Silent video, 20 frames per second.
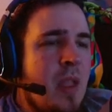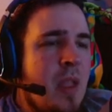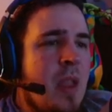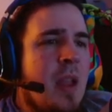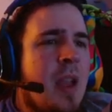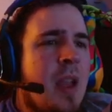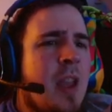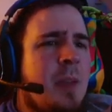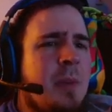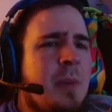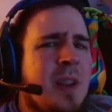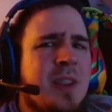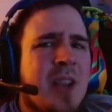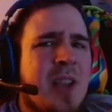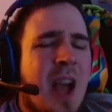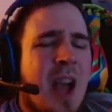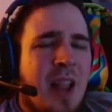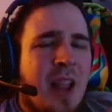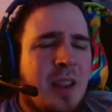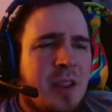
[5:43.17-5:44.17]
And I'm not
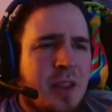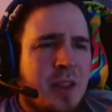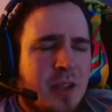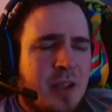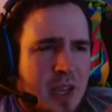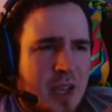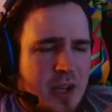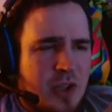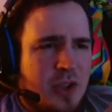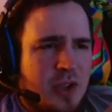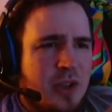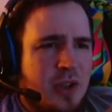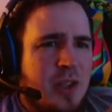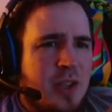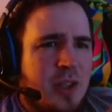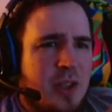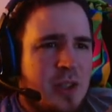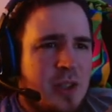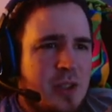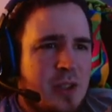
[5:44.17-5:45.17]
tiling the textures on
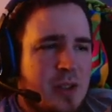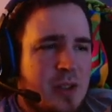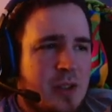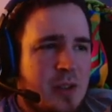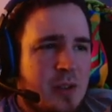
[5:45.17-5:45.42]
this.